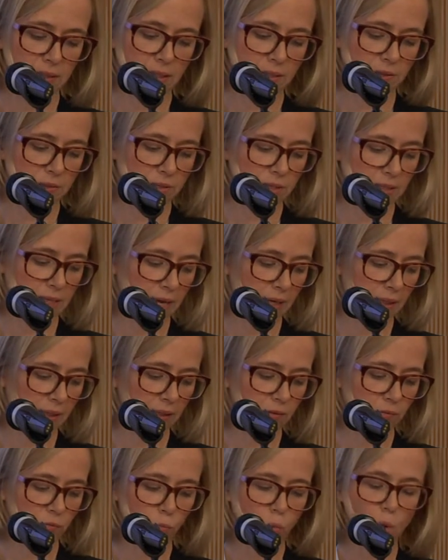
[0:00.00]
an
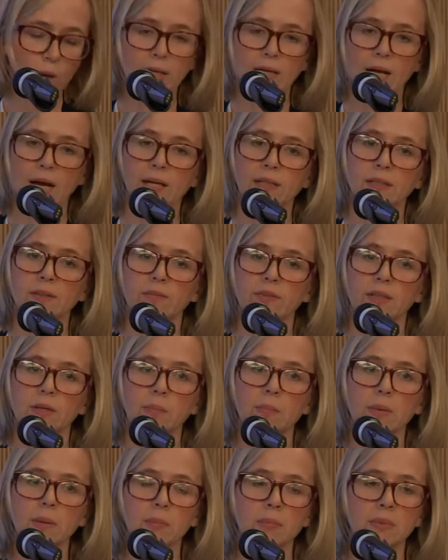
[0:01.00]
understanding of what kind of
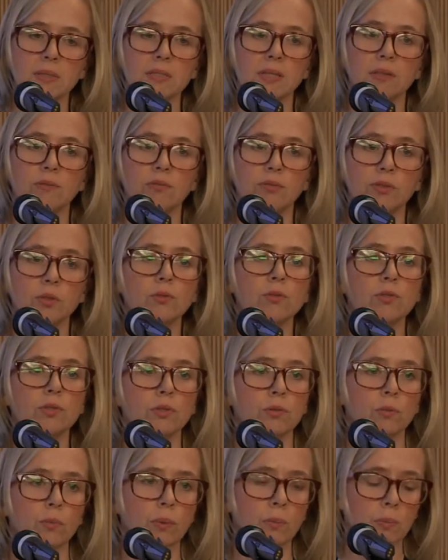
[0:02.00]
commitments and
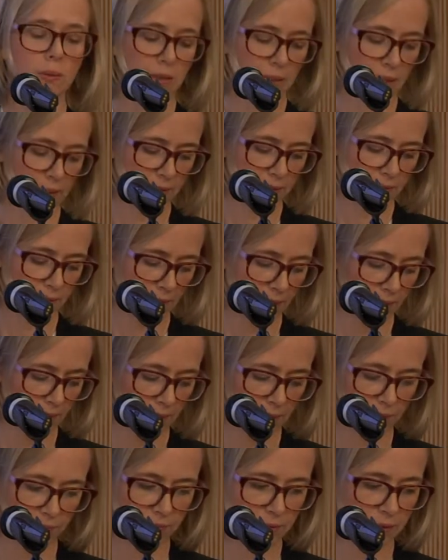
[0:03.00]
future we would like to
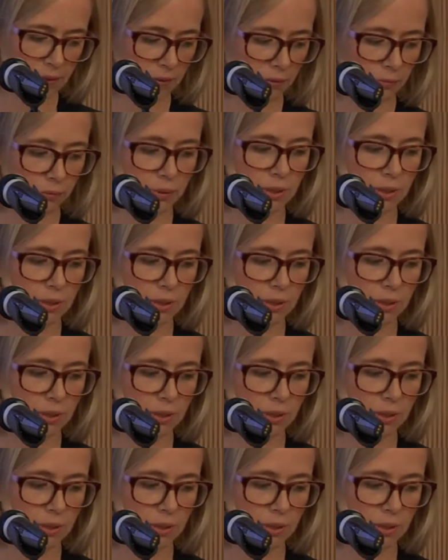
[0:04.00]
have in the